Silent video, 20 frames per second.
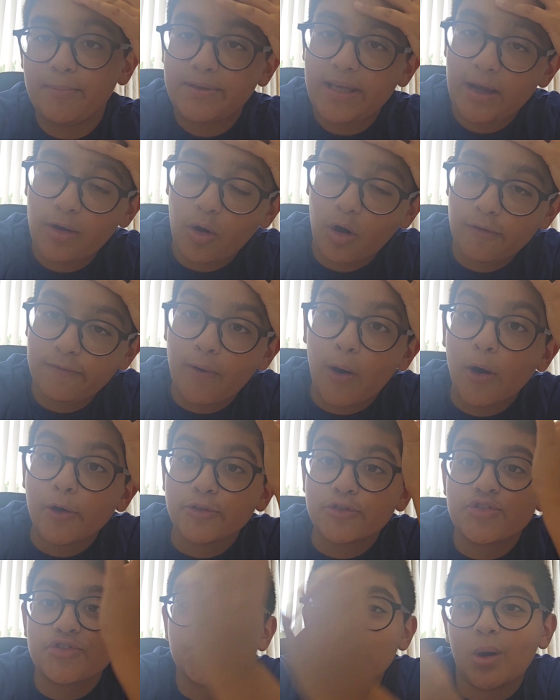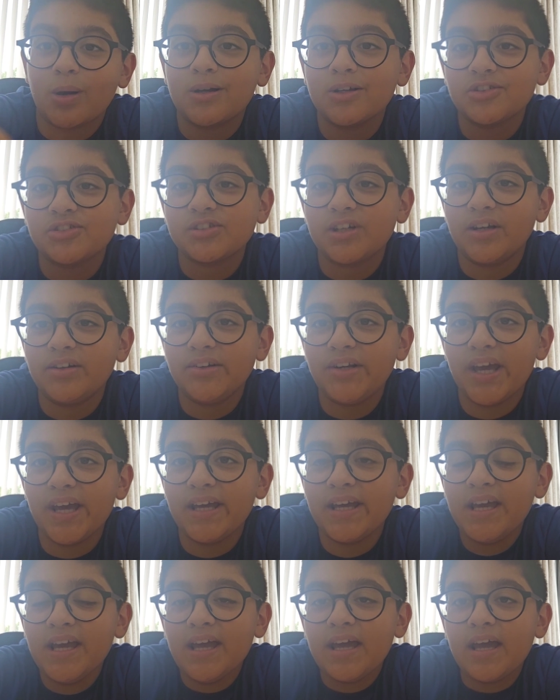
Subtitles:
kickoff on Soccer Sunday